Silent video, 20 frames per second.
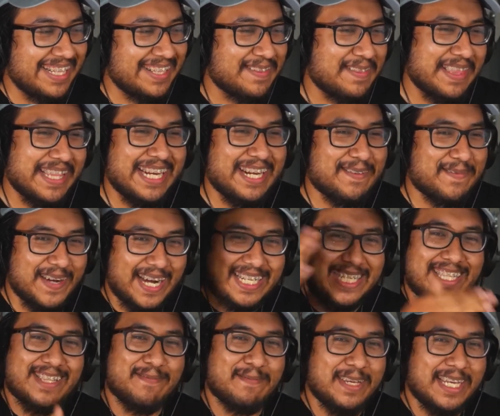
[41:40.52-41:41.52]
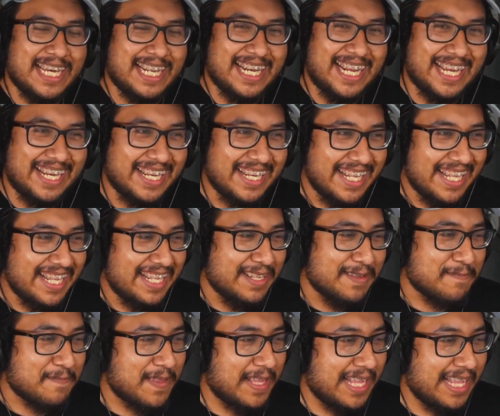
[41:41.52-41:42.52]
leading back to the beginning,
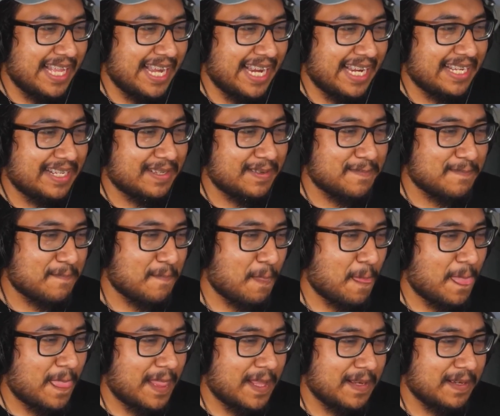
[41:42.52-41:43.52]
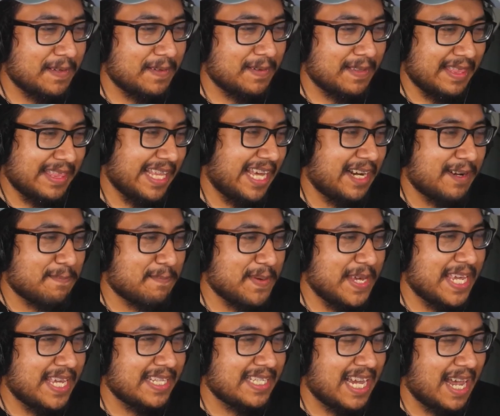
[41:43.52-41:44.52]
like let it, it
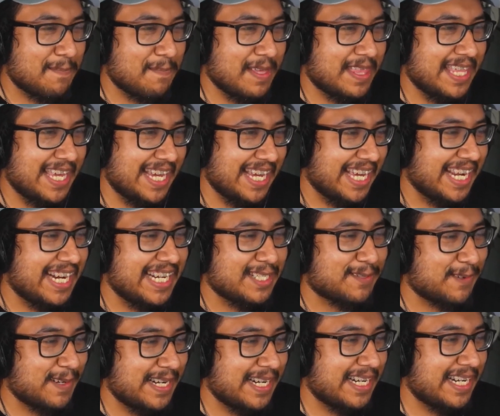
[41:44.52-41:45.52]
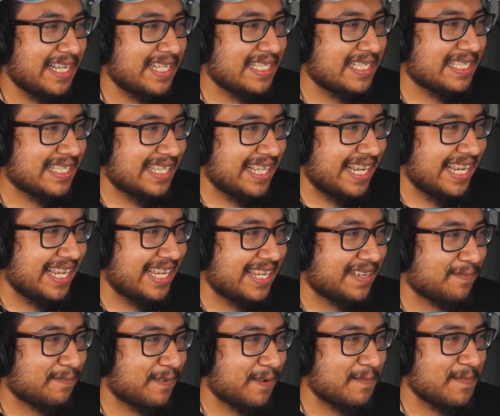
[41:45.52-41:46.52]
be type of is. thing. It is what it is.
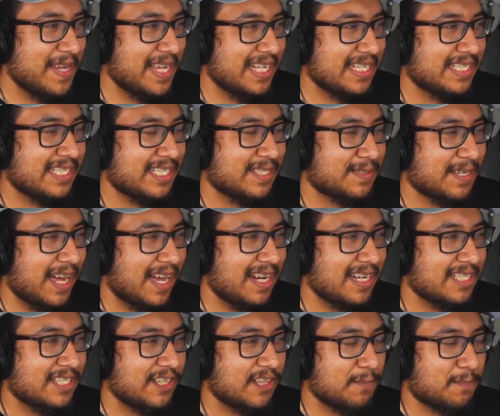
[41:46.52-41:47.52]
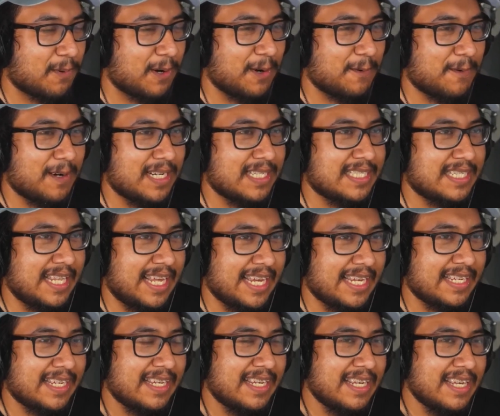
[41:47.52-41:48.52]
Like for me, it's just gotten yeah. to the point where it's
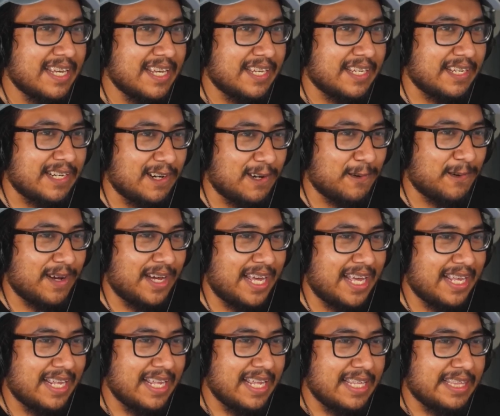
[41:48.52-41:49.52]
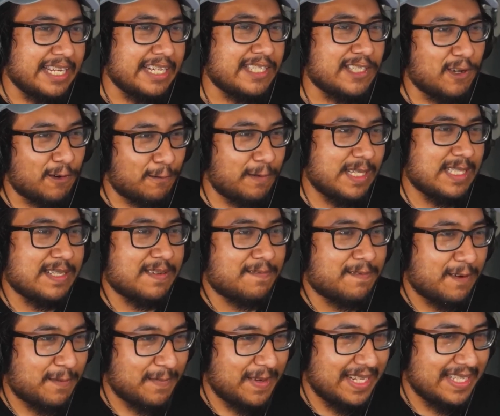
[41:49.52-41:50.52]
like, you know what? There's no reason
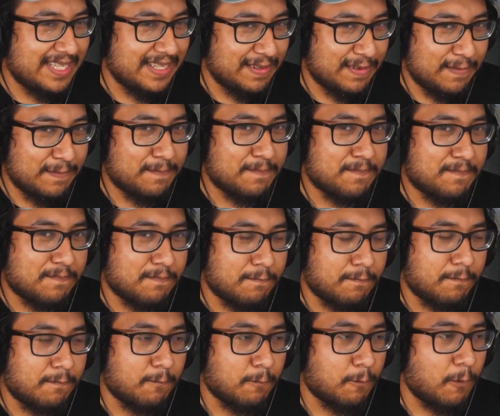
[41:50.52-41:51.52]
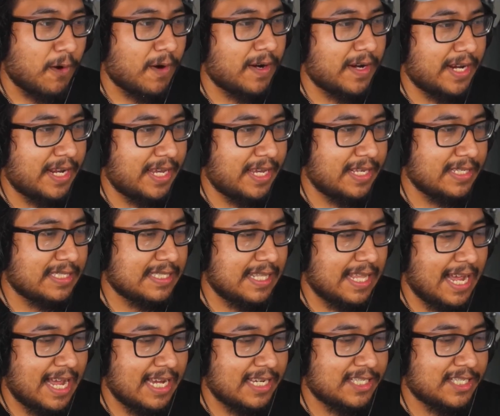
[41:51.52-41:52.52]
for me to worry
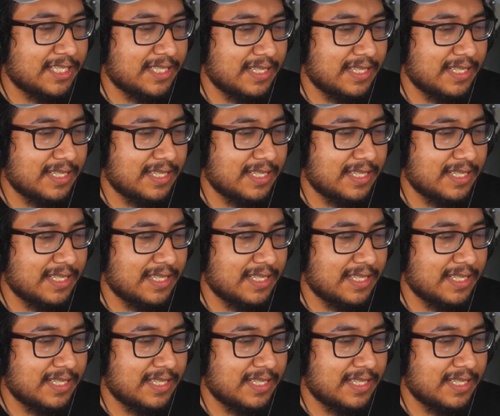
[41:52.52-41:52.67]
slash,